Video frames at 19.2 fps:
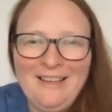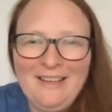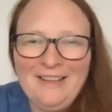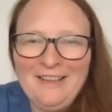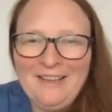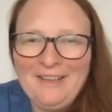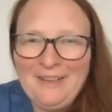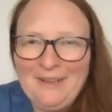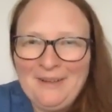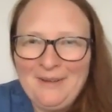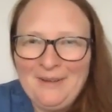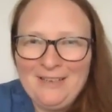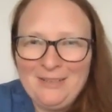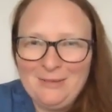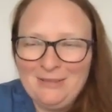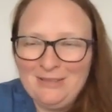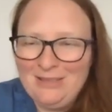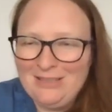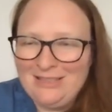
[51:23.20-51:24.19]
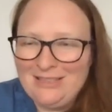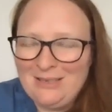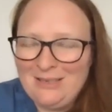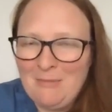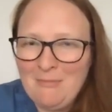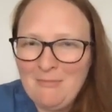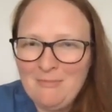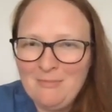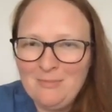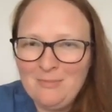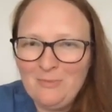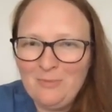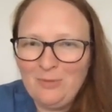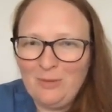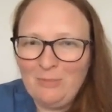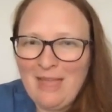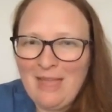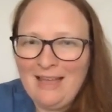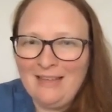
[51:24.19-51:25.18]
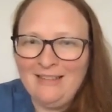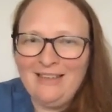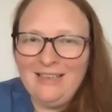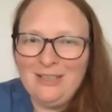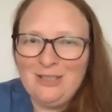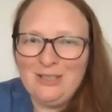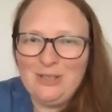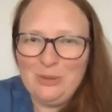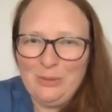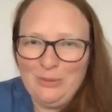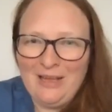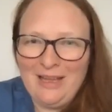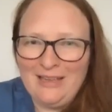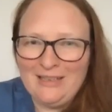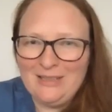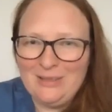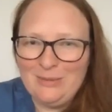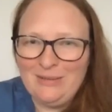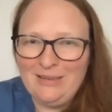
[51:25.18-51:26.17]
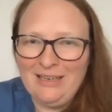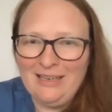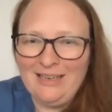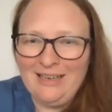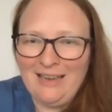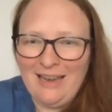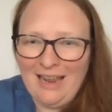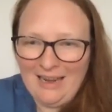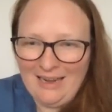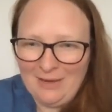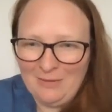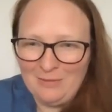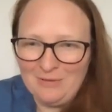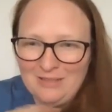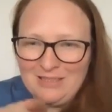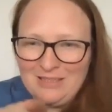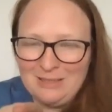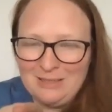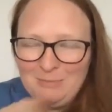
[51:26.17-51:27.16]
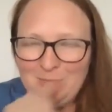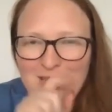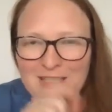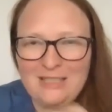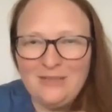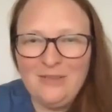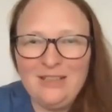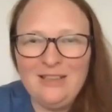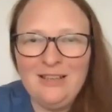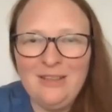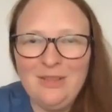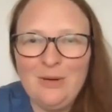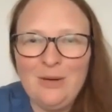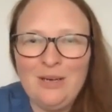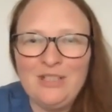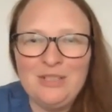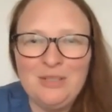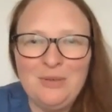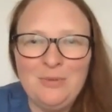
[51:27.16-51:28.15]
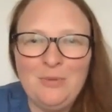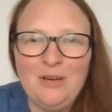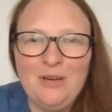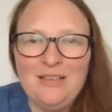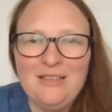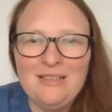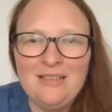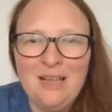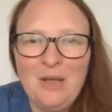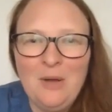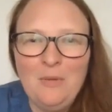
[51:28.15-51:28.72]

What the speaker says: because we took some from that issue last week, and it was specifically, the question was,